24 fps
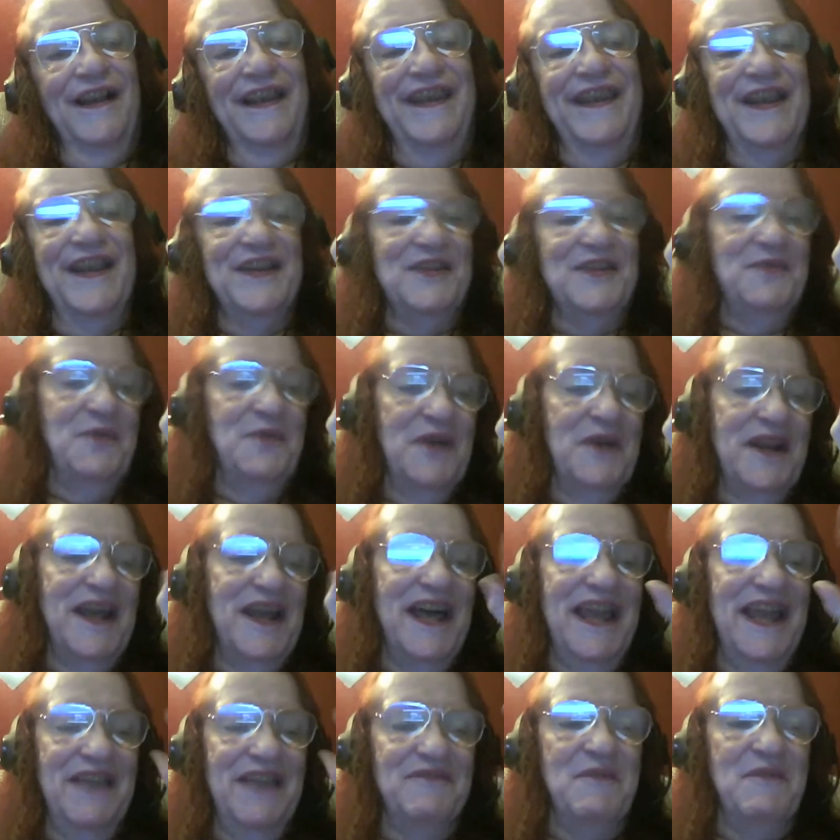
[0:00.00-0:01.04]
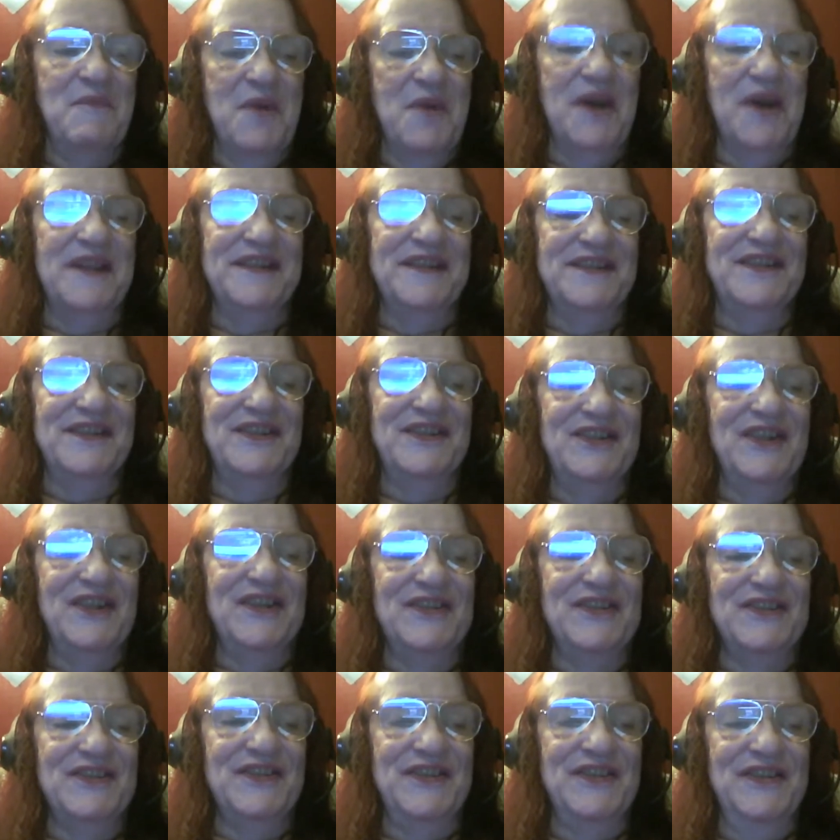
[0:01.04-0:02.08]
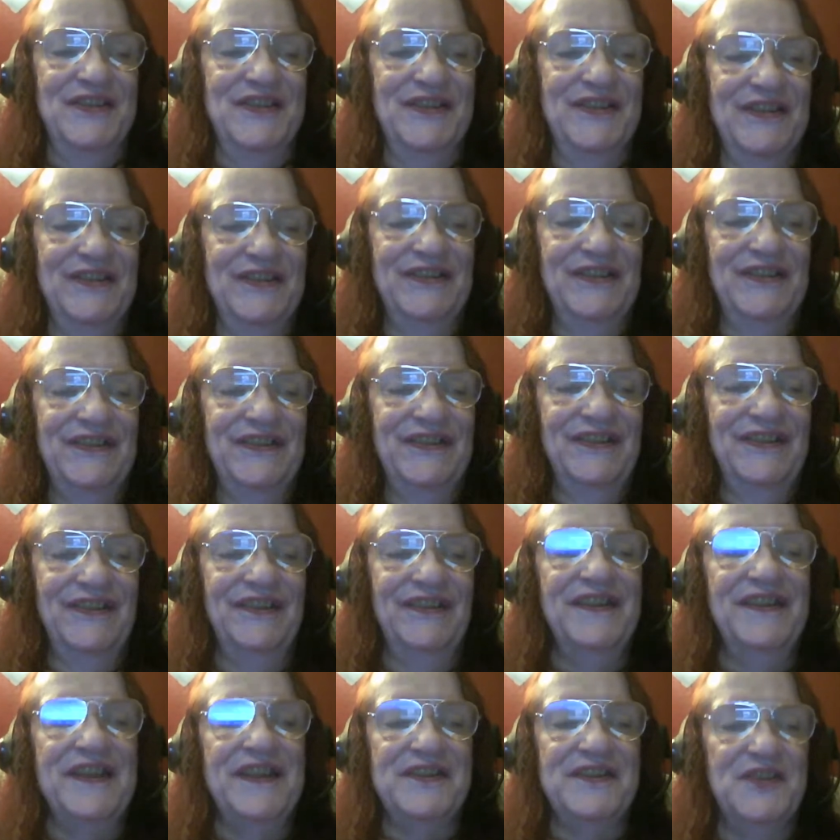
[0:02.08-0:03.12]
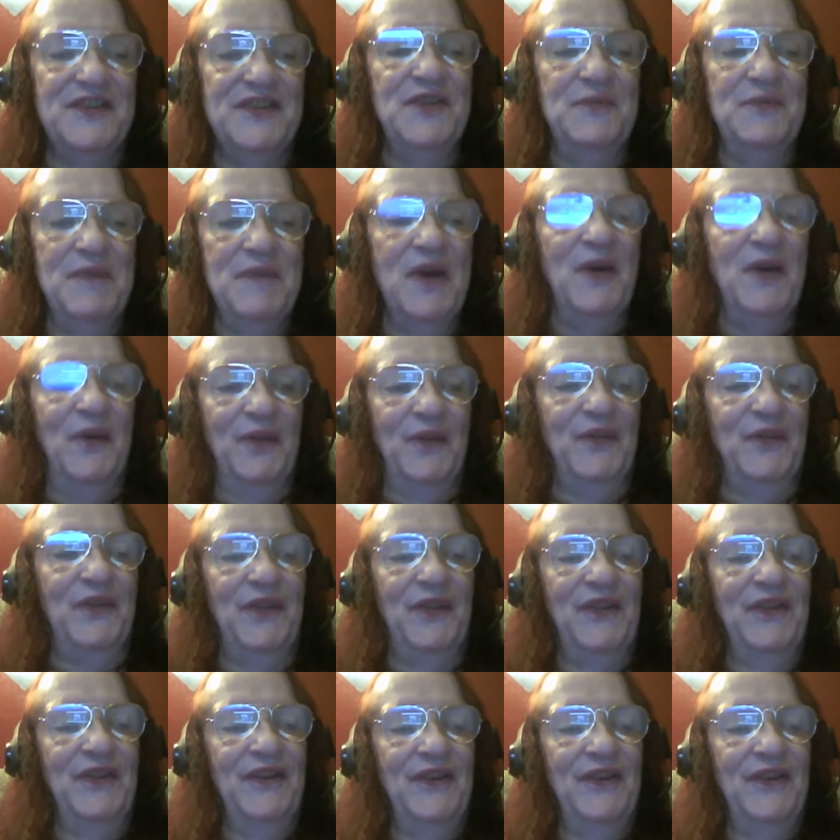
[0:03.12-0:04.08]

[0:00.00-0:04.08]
Guess what? I have a modest suggestion. Let's do both.